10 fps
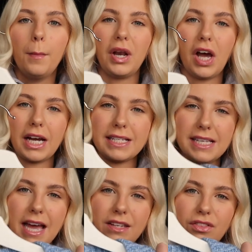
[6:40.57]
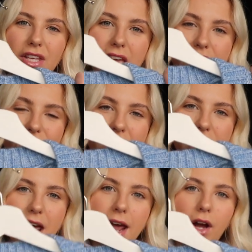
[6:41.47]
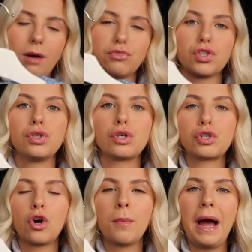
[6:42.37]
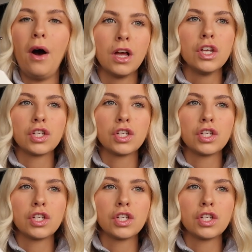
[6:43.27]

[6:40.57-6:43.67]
But like I said, the V-neck, I'm just not sure about.